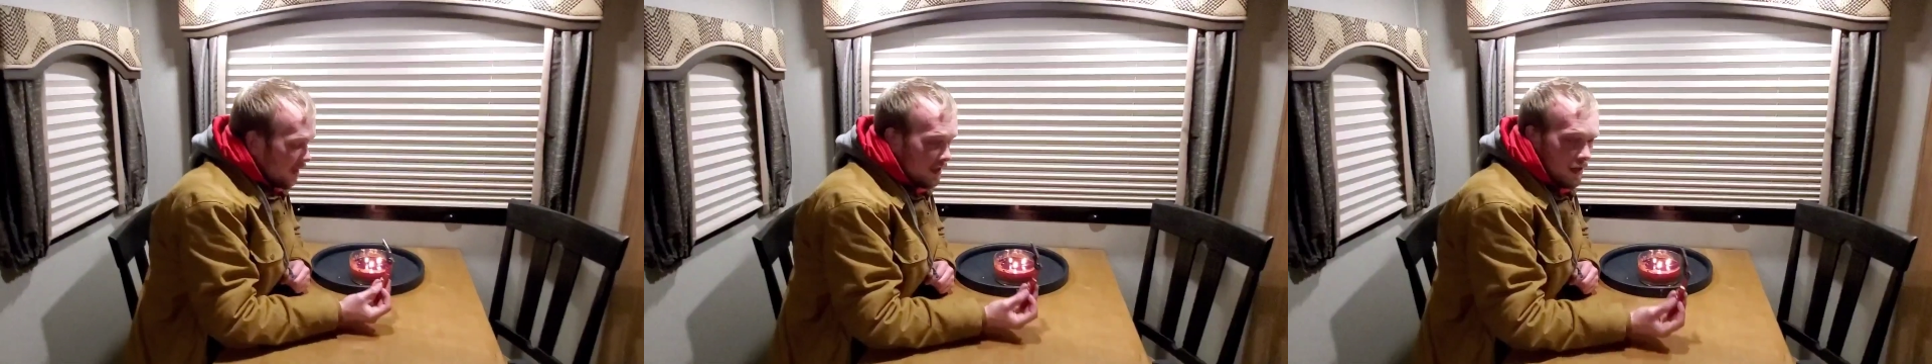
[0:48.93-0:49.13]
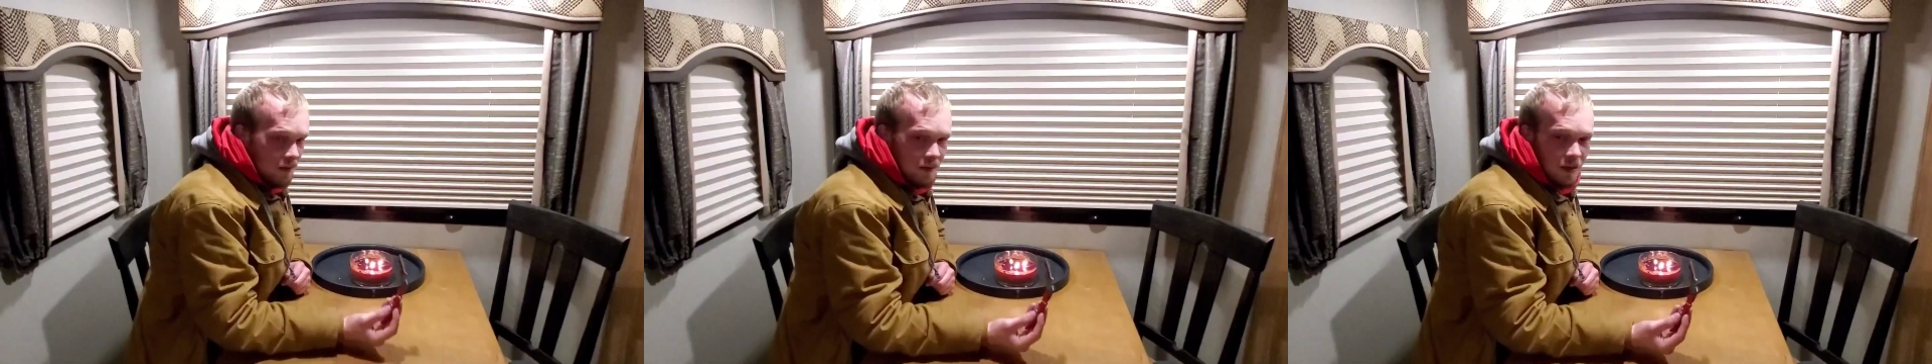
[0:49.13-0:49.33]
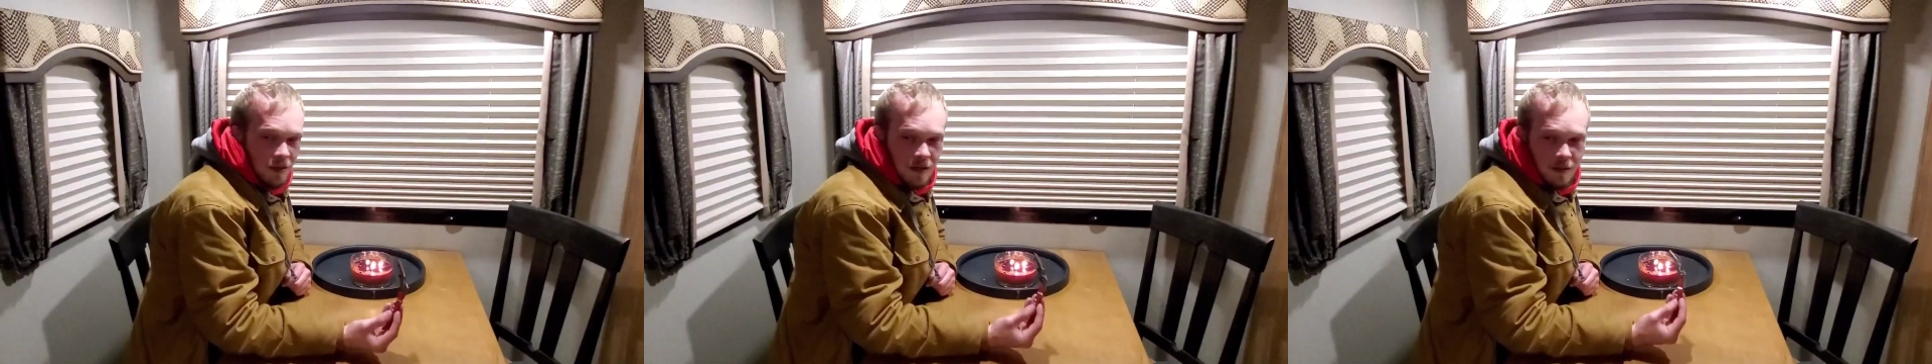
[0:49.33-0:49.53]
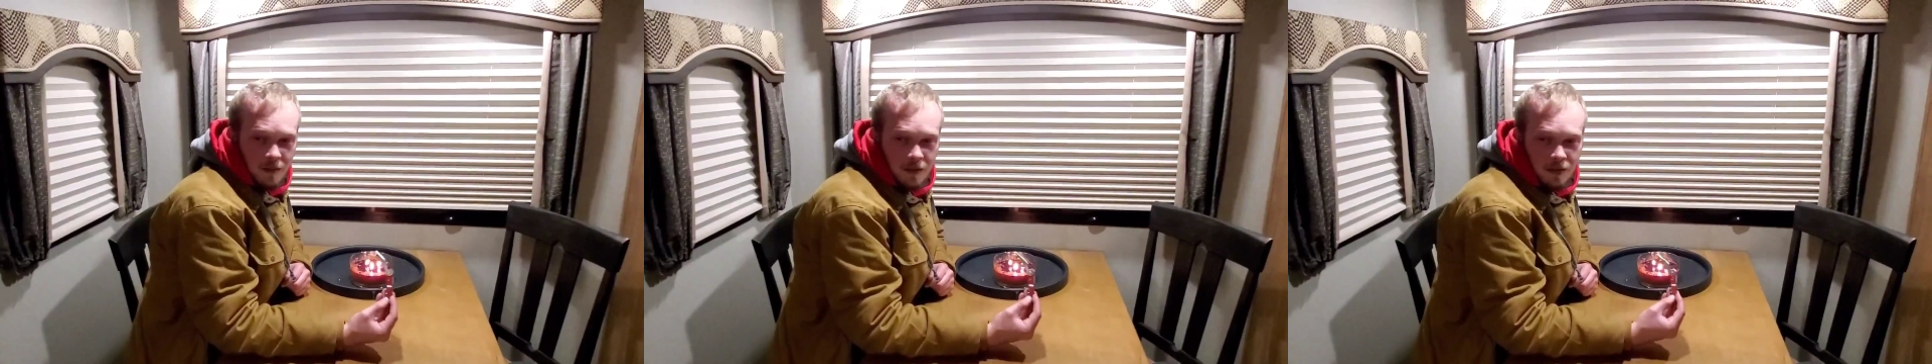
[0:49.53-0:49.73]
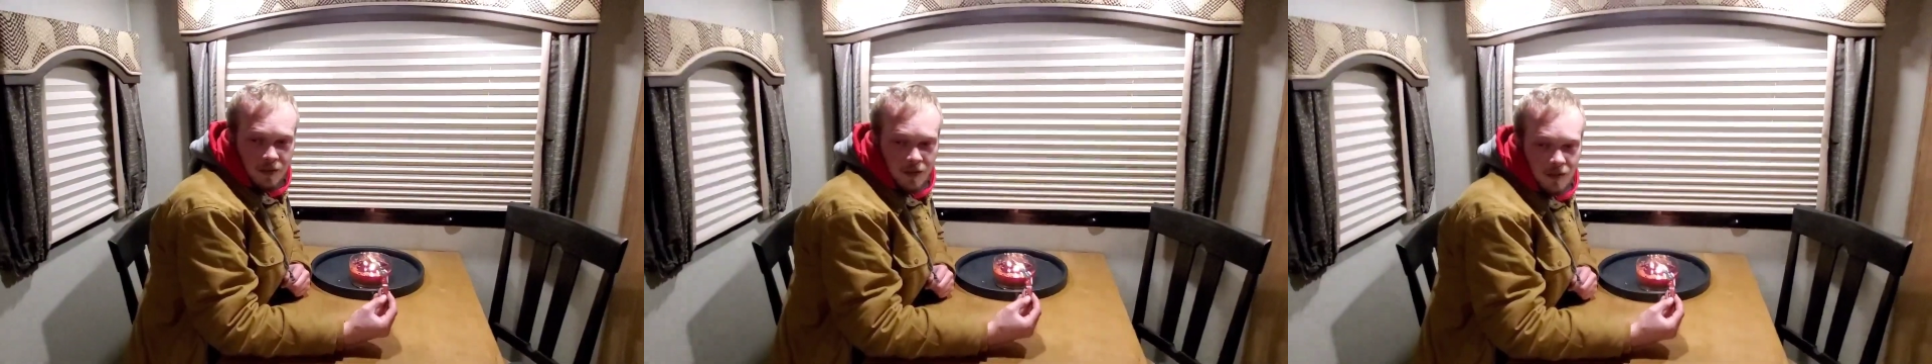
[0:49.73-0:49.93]
Yeah, come here.
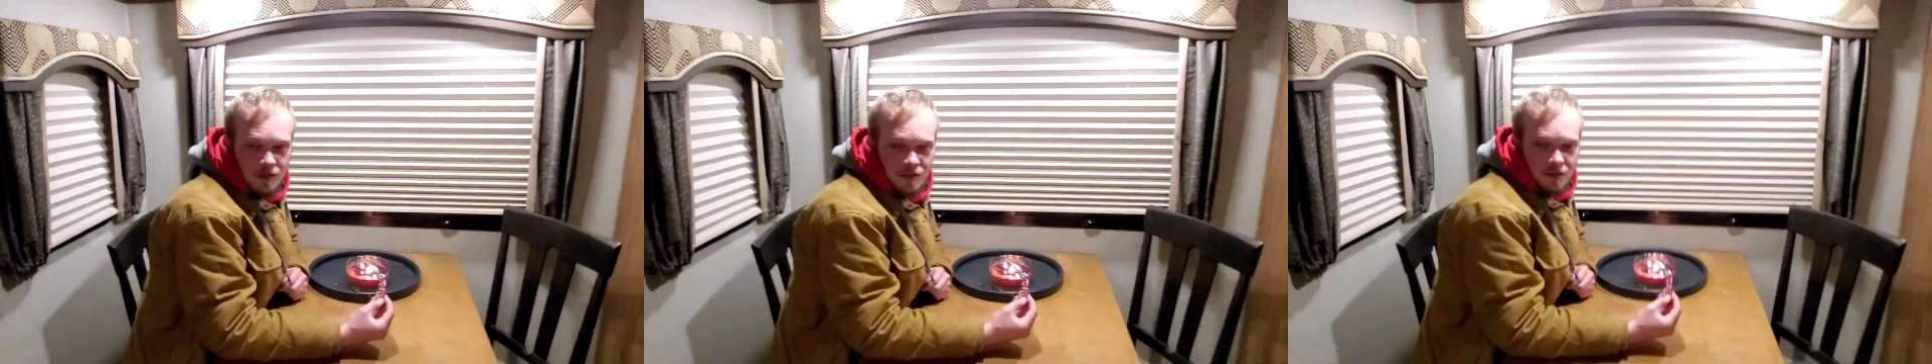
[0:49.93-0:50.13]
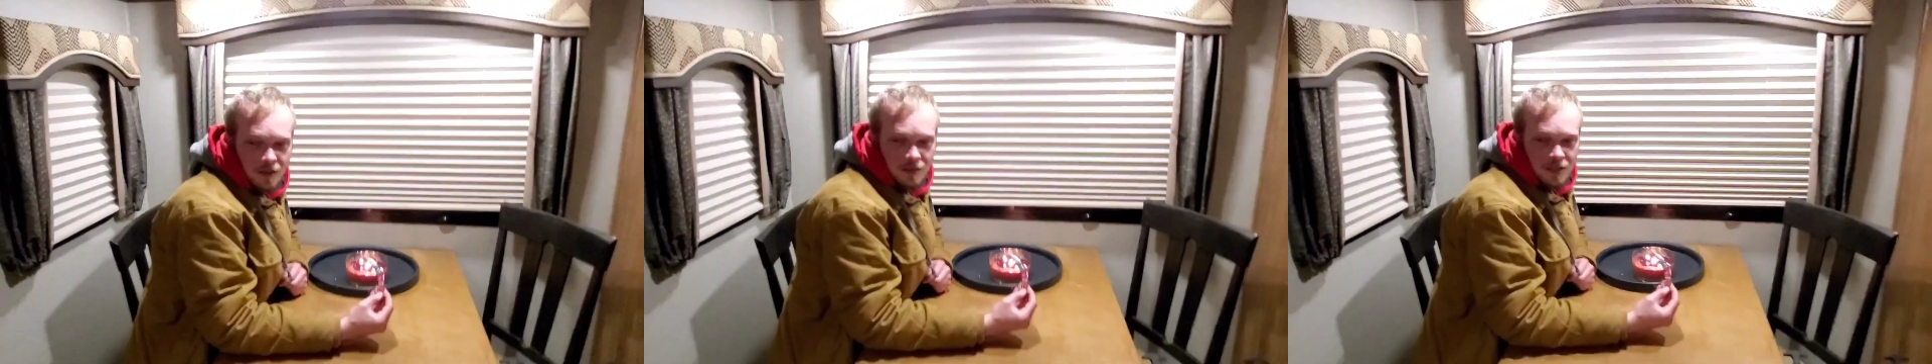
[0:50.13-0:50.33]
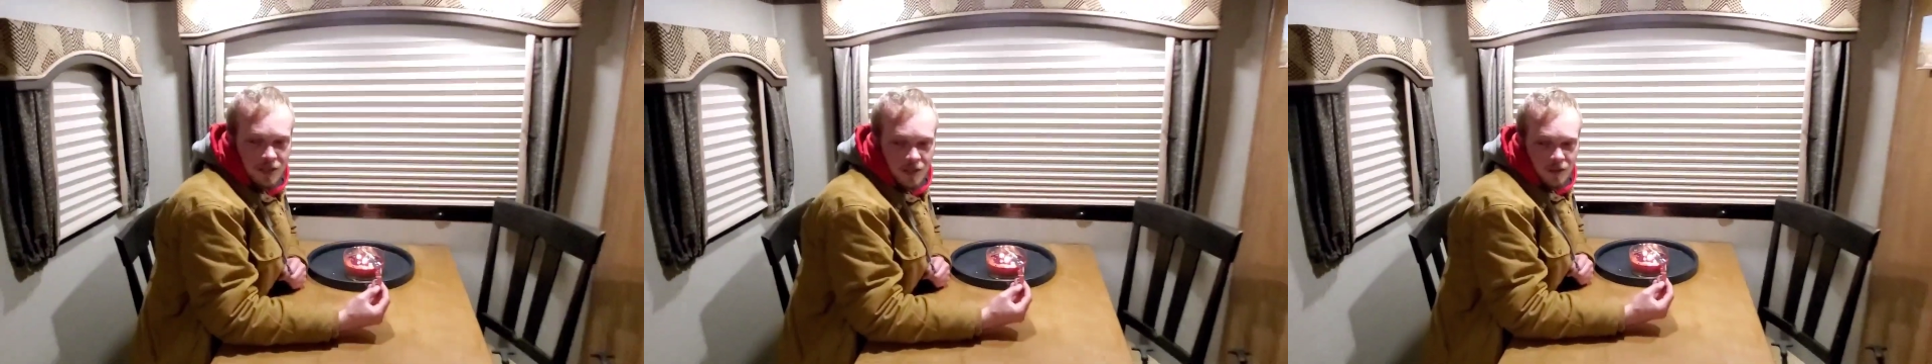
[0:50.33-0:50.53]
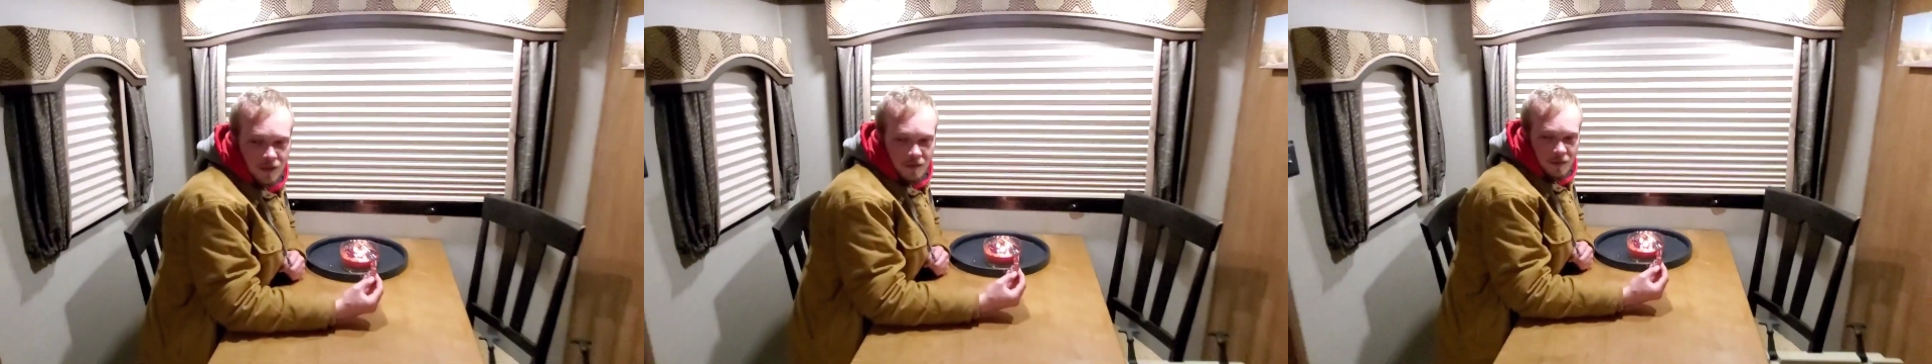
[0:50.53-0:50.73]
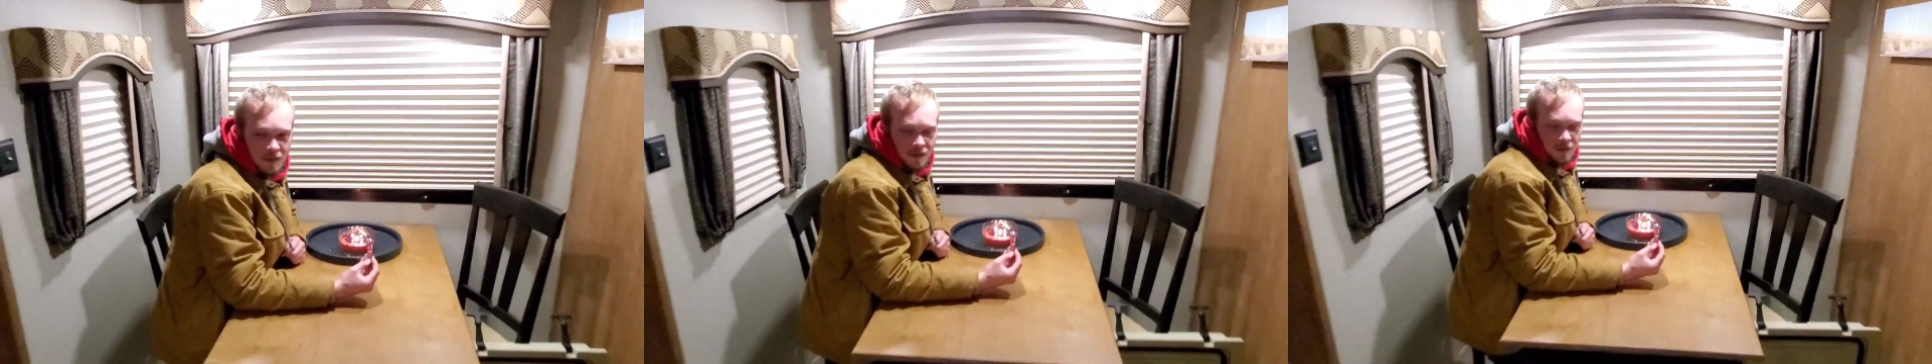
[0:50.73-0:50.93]
Come a little closer and I'll show you
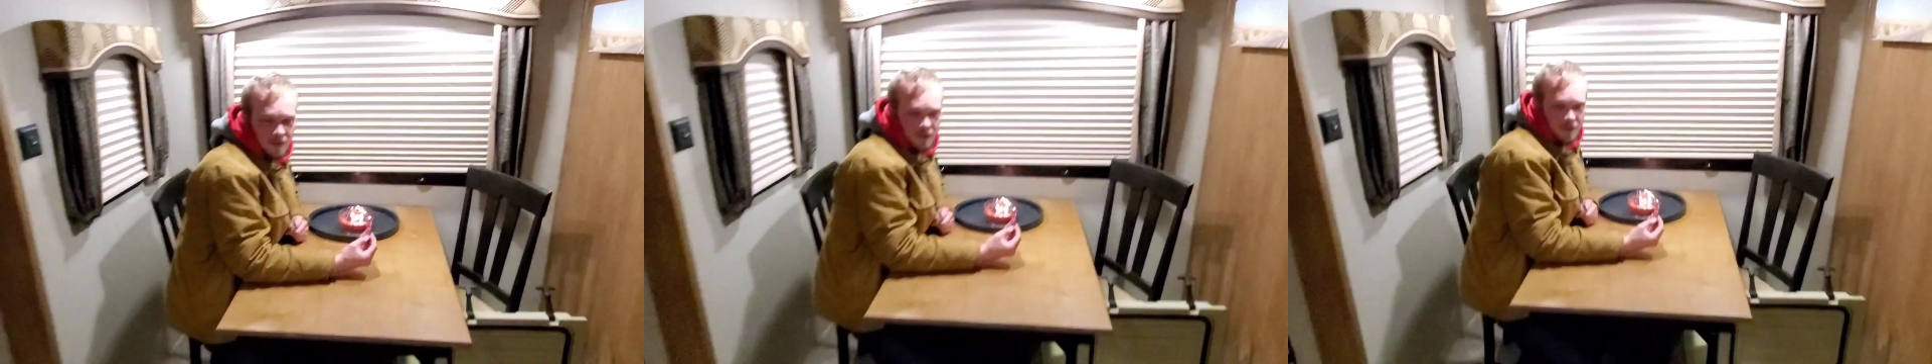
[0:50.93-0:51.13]
what I'm doing.